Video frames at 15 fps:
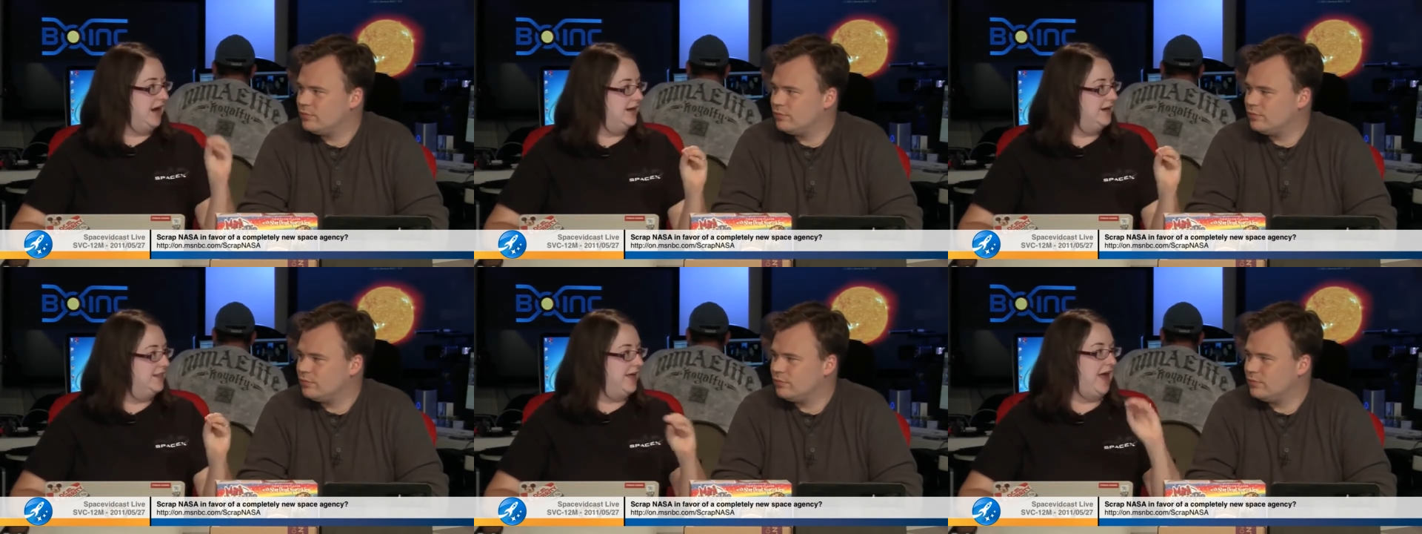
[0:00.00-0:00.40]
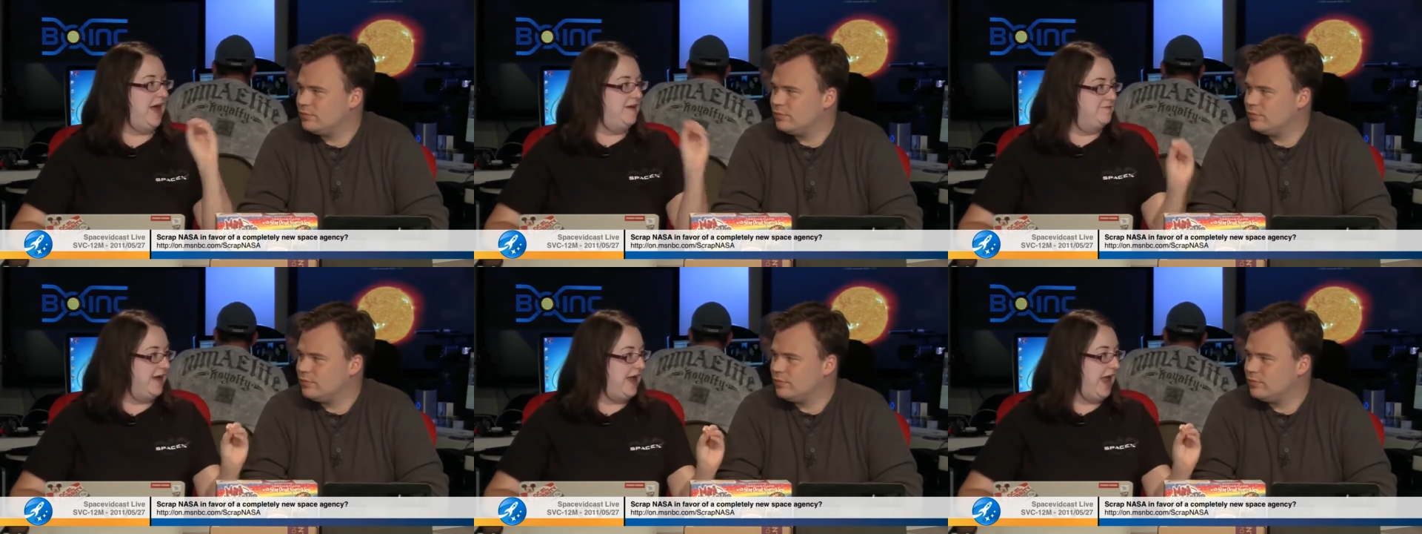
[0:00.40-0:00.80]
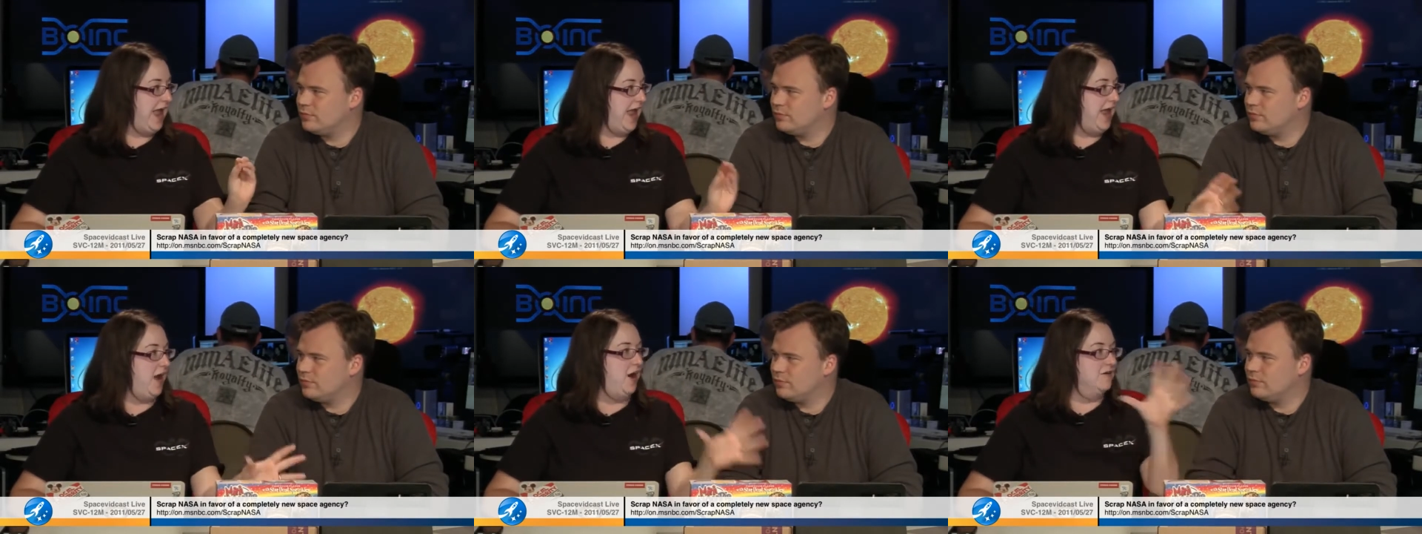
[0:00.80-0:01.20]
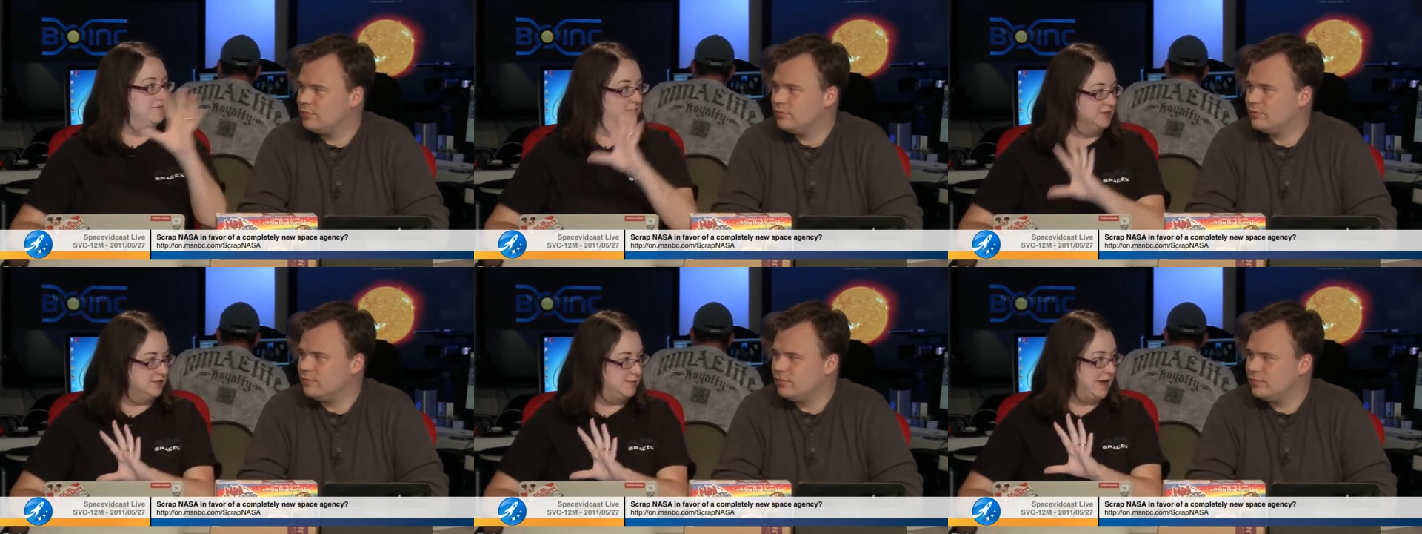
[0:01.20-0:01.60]
Speaker 1: kind of the faa
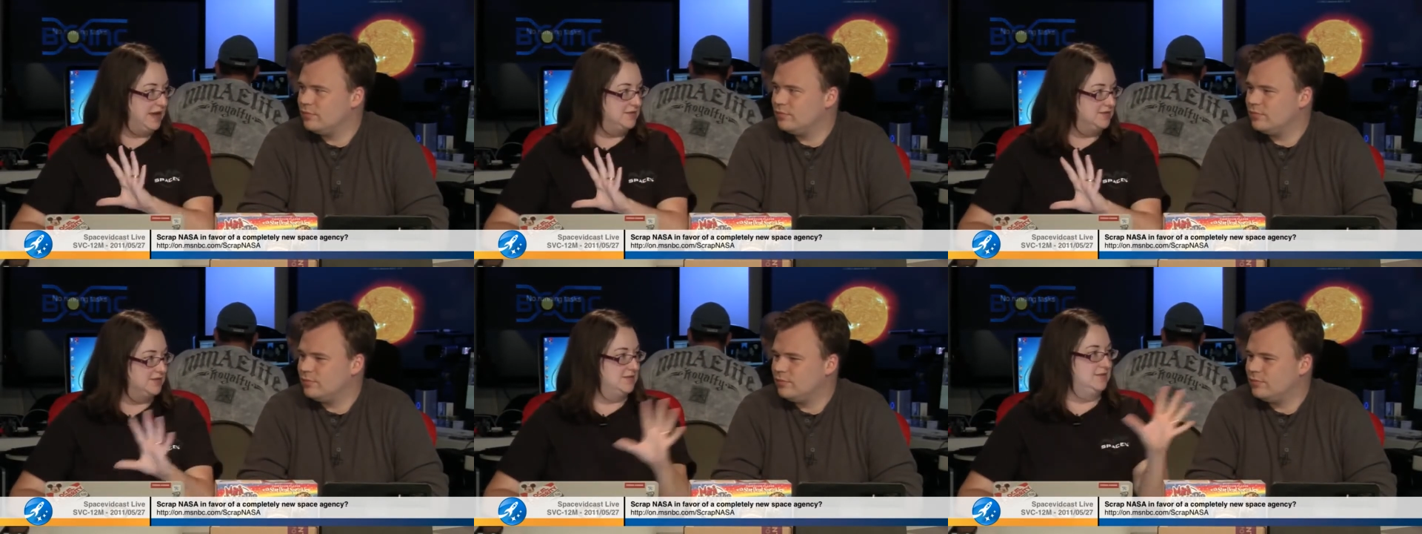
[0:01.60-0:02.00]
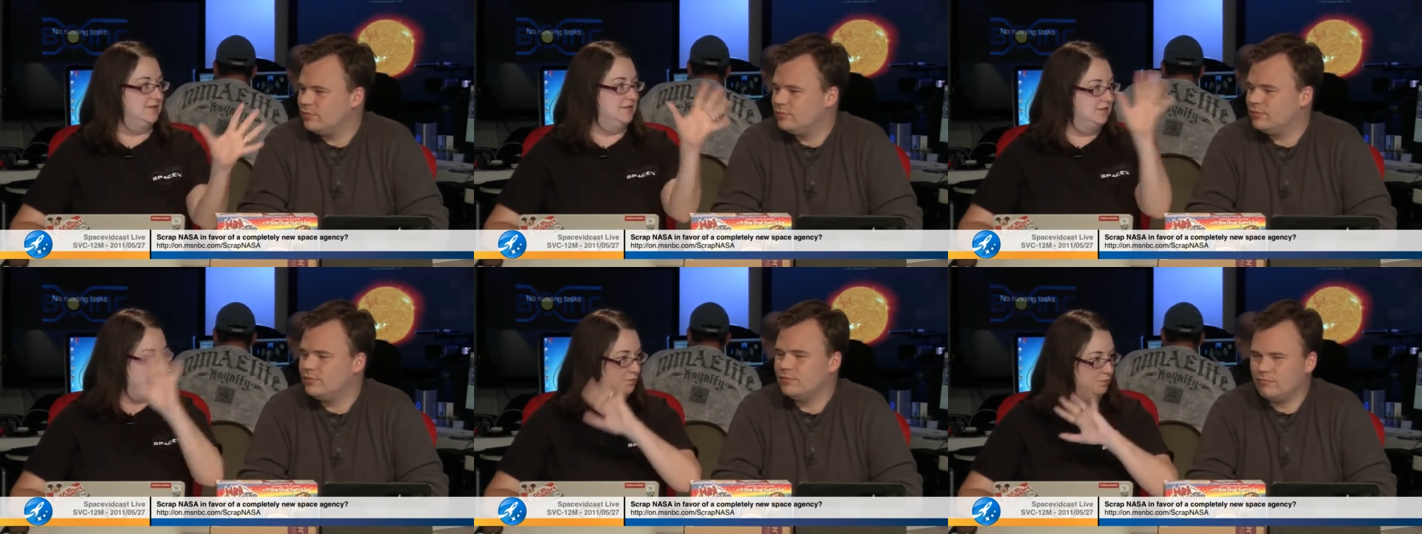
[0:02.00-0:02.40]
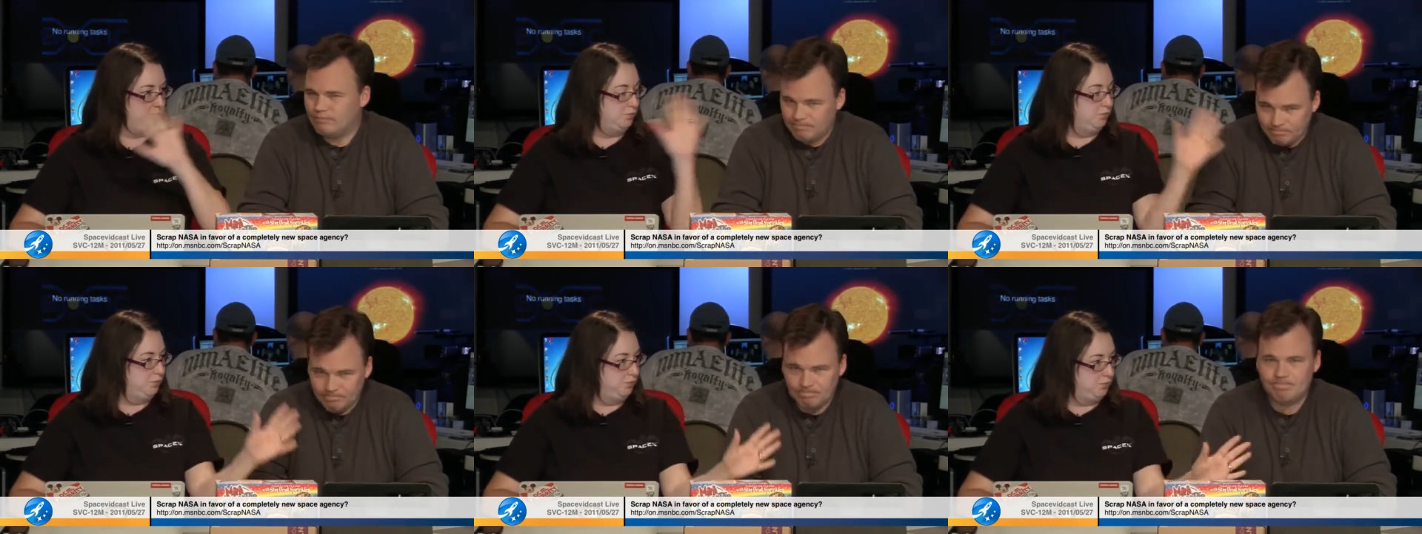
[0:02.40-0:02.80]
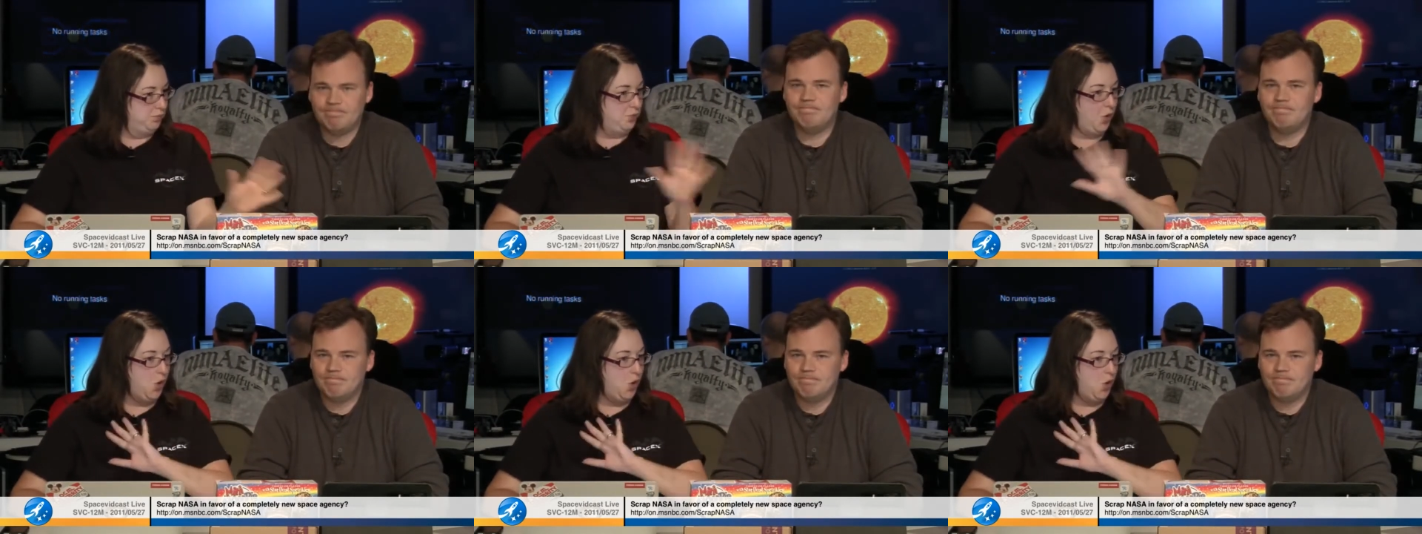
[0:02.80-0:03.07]
of the space Mm-hmm.